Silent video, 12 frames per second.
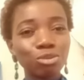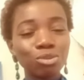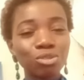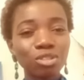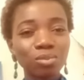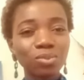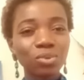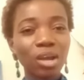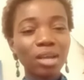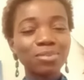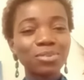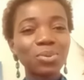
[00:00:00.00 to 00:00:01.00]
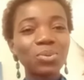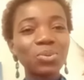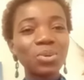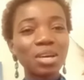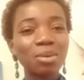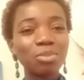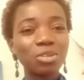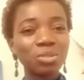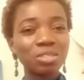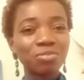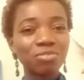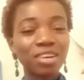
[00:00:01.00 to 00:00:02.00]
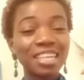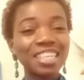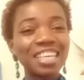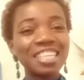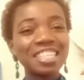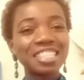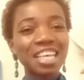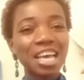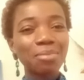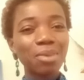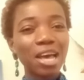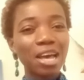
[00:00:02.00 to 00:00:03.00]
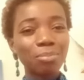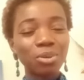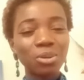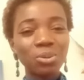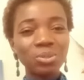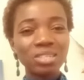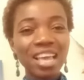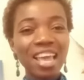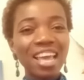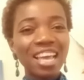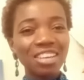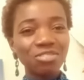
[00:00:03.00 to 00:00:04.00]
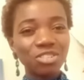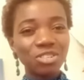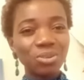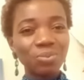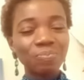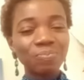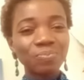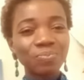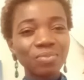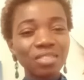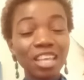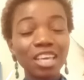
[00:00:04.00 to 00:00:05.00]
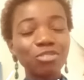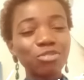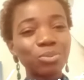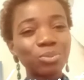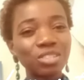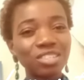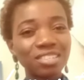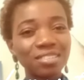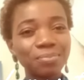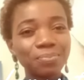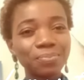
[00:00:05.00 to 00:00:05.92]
do subscribe so you can be notified anytime I upload a video. Thank you for watching.